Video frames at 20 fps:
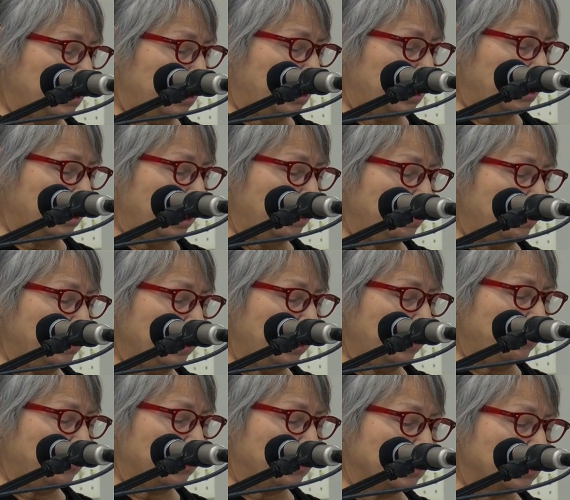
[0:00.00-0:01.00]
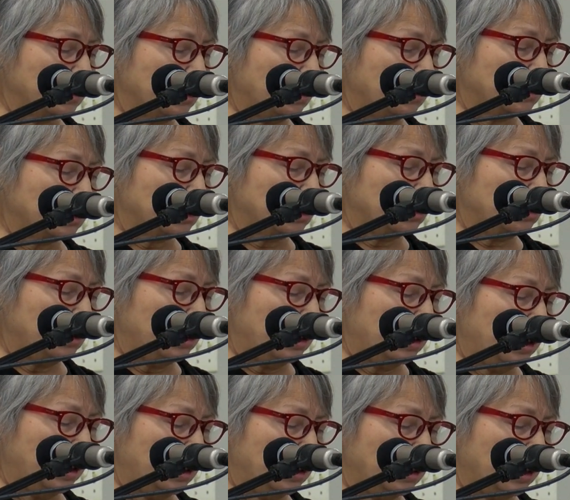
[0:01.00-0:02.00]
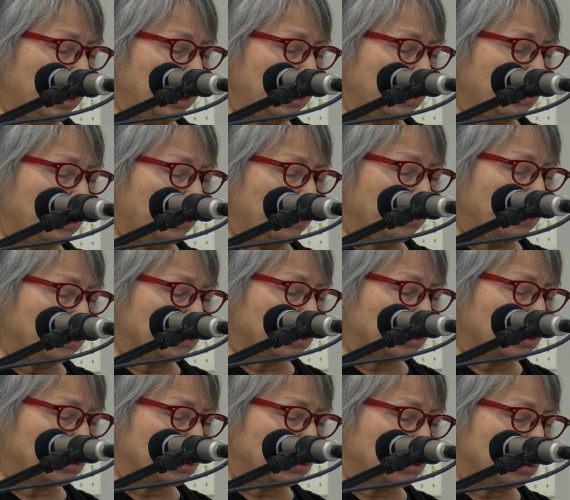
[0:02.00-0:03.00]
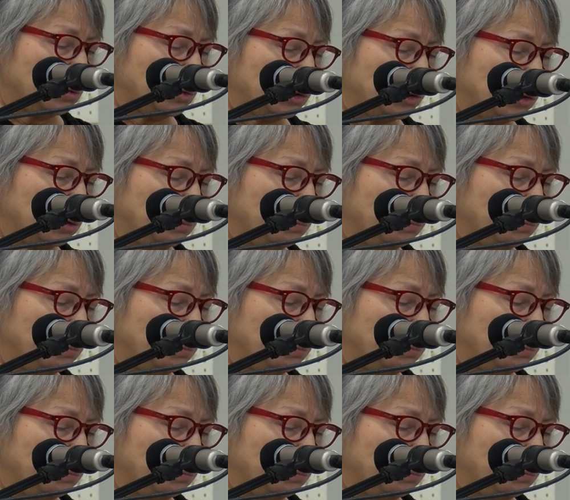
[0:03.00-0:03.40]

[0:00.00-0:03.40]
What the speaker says: And I believe there is also a link on the social